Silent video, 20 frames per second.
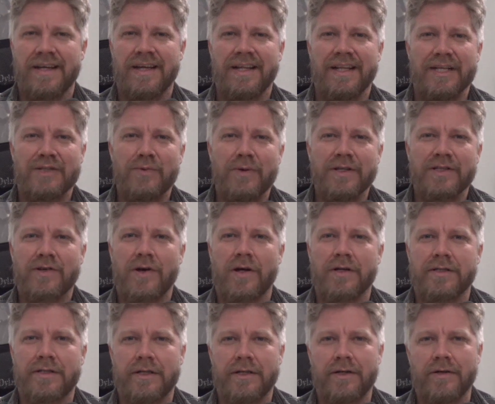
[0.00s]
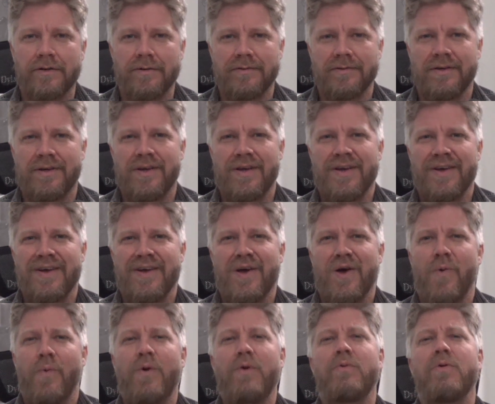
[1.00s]
This one is called 2.
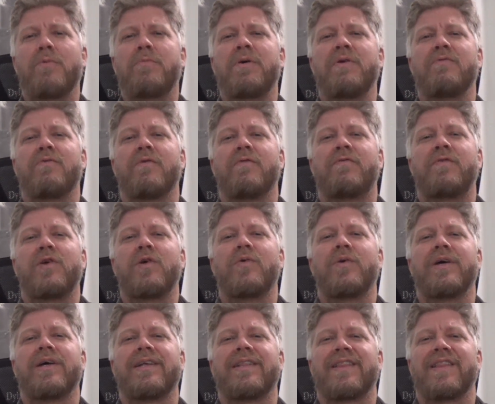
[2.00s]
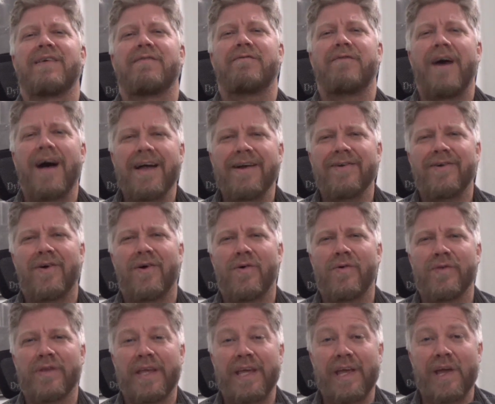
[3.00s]
We will be reviewing the vinyl
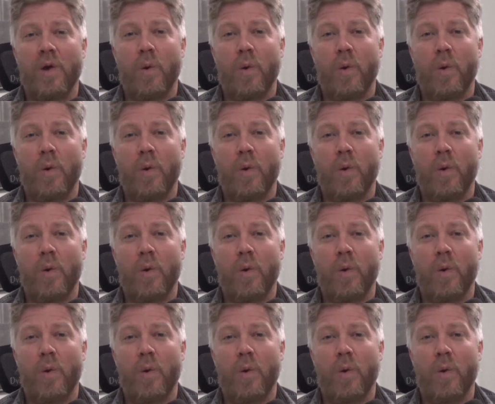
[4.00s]
only